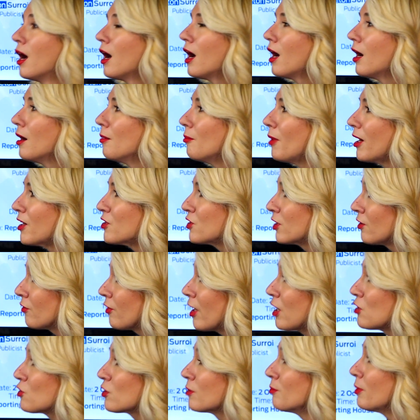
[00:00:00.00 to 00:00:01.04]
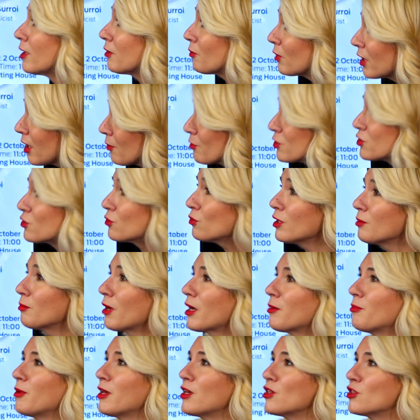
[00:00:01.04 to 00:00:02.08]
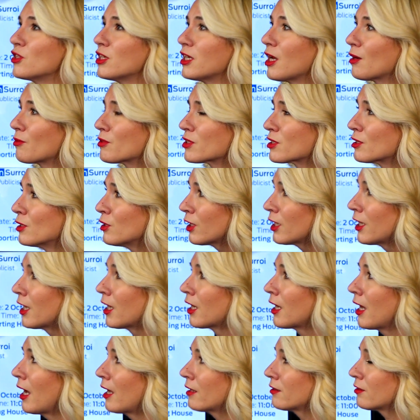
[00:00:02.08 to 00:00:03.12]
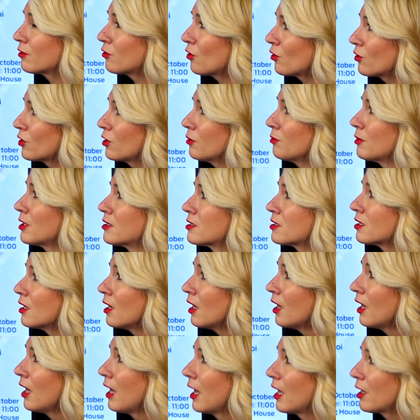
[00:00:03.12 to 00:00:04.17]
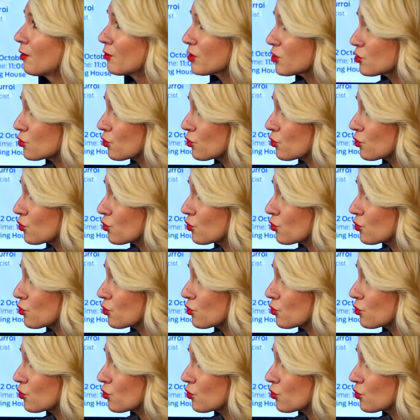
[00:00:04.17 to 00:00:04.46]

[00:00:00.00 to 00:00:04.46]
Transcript: my generation. But when I was doing my PhD, I was looking at the documents and I was